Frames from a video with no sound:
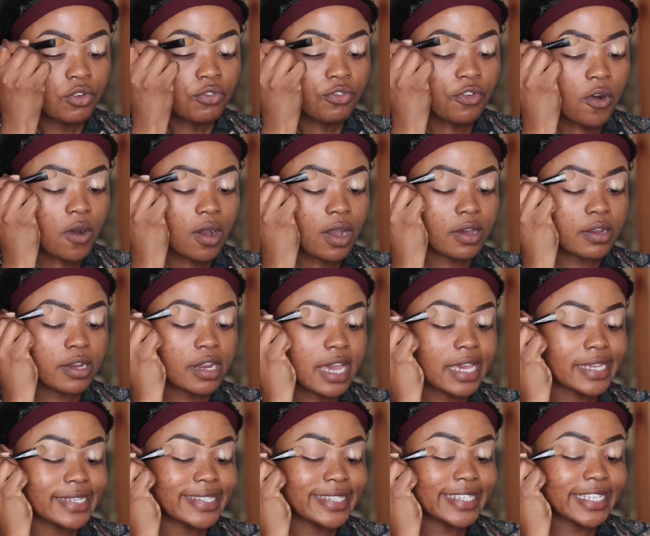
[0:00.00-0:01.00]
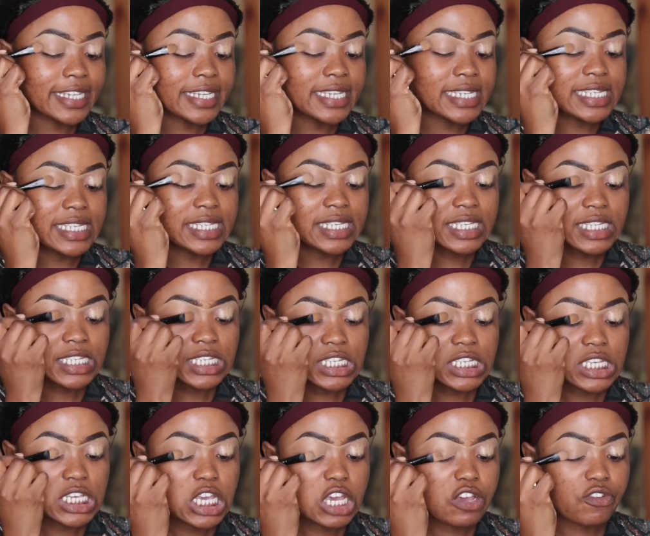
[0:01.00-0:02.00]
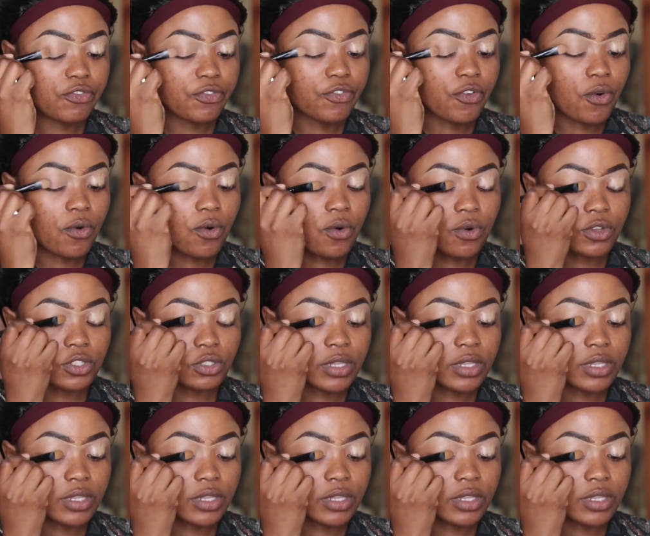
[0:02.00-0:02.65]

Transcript: for organizing, so